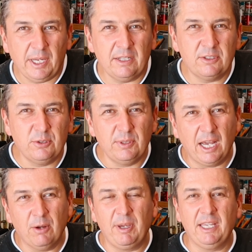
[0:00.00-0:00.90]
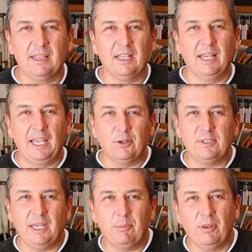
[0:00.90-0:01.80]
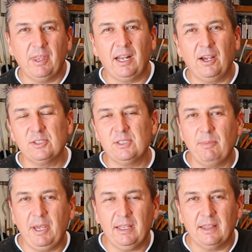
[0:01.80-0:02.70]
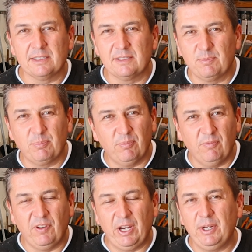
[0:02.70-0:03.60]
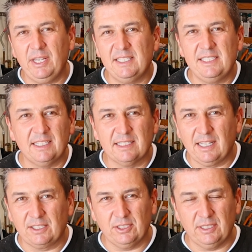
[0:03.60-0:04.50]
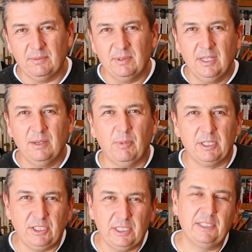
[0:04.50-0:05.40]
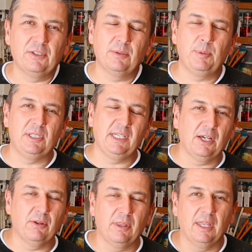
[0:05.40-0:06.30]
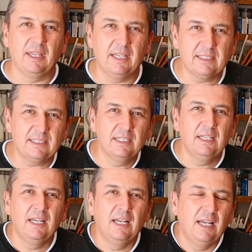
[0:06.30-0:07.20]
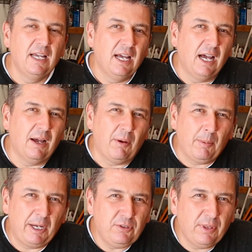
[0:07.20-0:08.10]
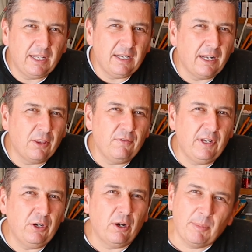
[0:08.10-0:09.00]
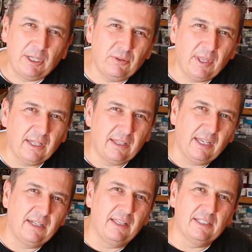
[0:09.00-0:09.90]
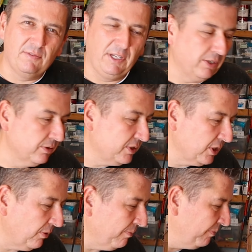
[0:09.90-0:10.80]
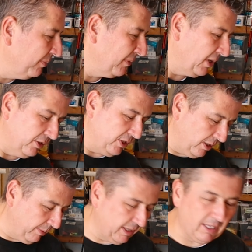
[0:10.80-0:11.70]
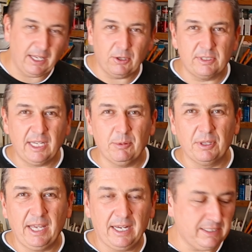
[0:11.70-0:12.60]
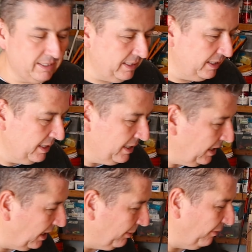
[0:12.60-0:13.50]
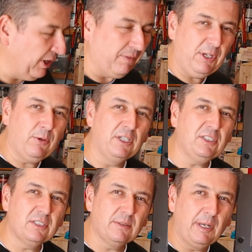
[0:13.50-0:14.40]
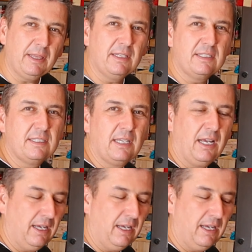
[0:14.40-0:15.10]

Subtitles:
into now making the Lego table that I also make. That's very easy. It's actually much easier to put together than this. I might do that in another video. I might do that at the end of this video. So I'll talk about the Lego table next. If you have any questions about this